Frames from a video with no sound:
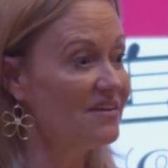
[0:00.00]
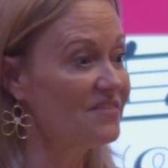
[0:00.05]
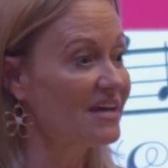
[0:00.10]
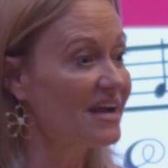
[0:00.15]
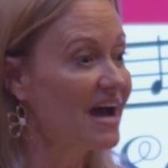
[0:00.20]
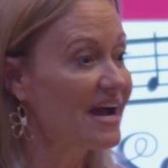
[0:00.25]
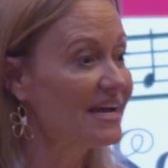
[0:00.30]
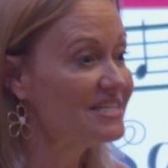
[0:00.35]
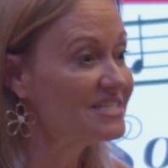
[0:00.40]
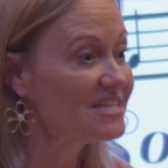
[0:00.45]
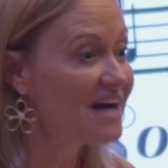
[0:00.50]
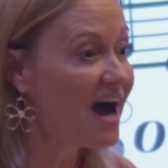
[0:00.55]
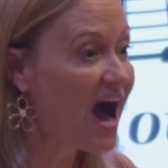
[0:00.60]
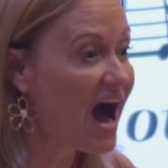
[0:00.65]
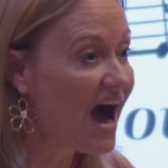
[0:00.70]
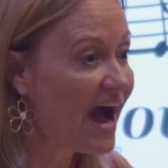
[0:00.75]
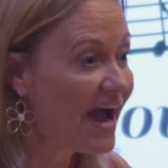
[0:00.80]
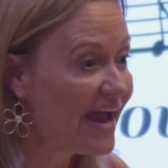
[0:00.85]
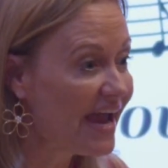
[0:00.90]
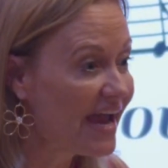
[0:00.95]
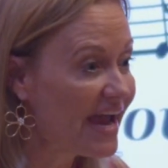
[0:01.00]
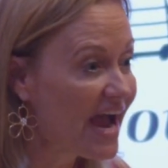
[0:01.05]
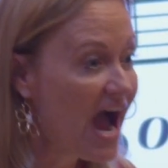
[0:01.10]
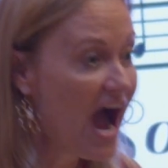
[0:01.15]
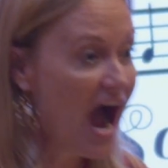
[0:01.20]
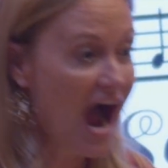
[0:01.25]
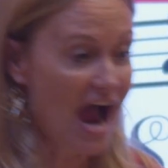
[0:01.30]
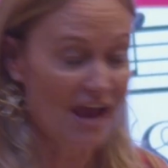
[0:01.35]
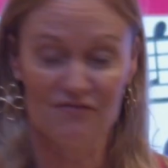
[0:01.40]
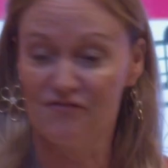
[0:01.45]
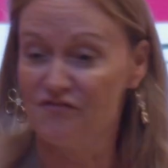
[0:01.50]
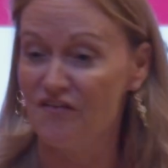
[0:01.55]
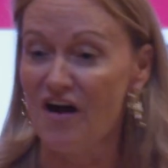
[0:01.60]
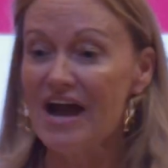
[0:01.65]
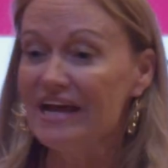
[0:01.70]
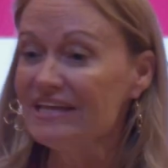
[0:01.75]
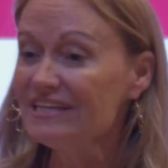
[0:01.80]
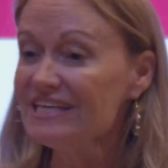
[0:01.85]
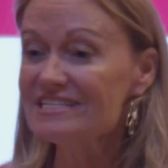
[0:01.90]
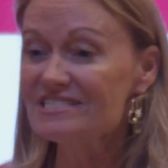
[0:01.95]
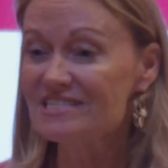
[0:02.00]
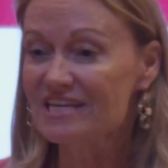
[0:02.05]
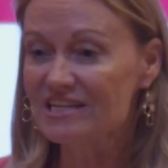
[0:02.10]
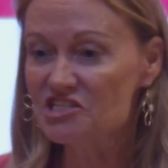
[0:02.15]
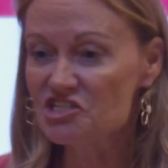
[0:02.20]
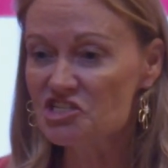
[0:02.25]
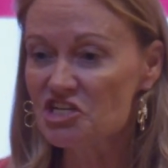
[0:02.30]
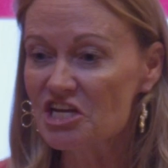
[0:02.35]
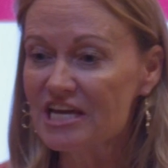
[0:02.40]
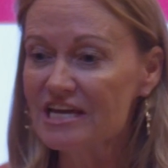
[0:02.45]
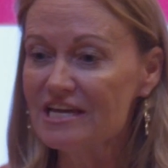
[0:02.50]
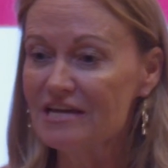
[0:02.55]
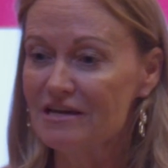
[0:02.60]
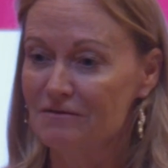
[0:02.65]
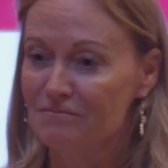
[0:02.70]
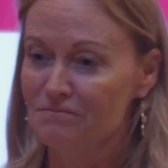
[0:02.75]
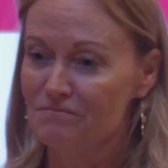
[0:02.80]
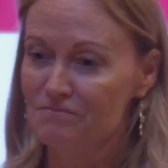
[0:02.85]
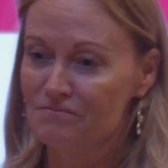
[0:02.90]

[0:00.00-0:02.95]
that I die? I finally said, gee,